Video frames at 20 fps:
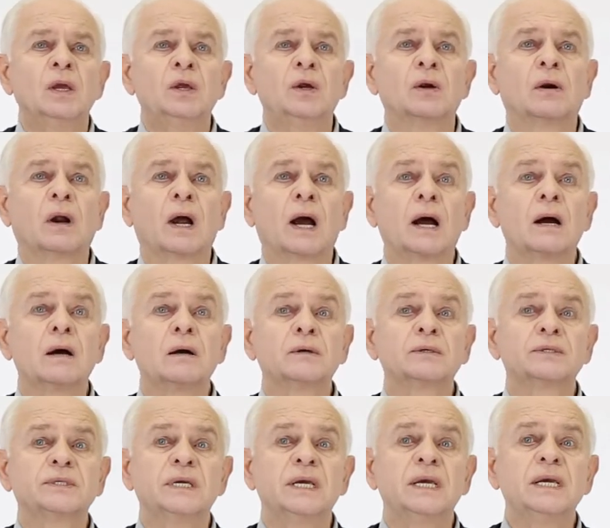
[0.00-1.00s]
Your
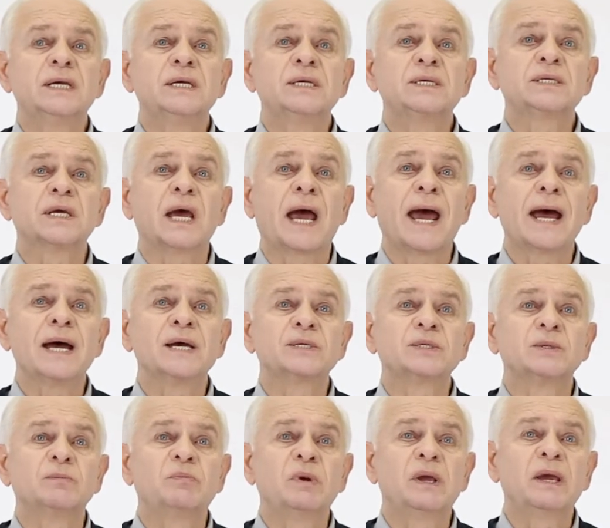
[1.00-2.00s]
house is
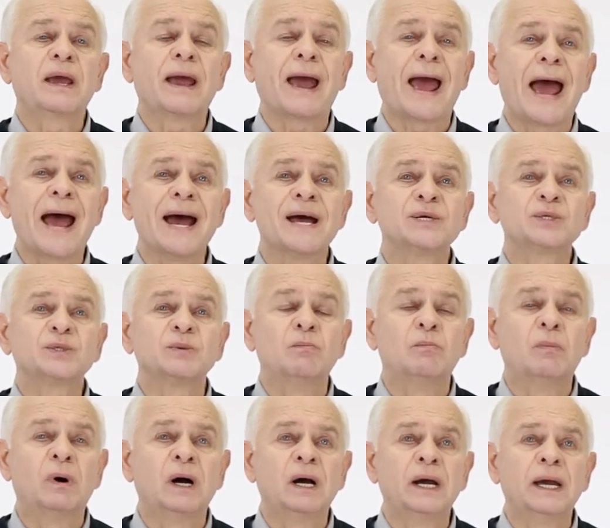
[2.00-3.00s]
as big as
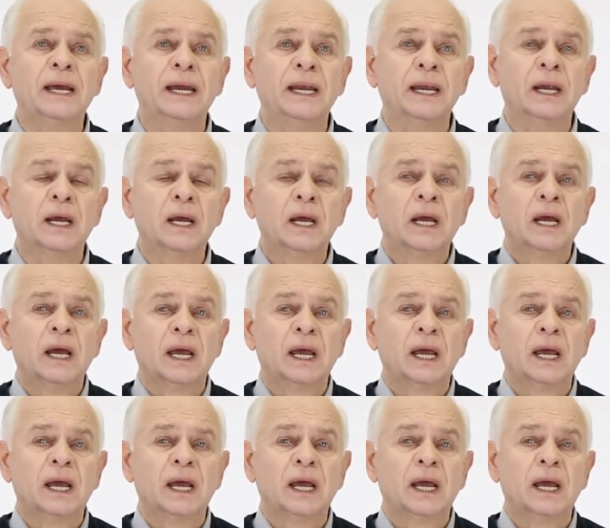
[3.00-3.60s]
mine.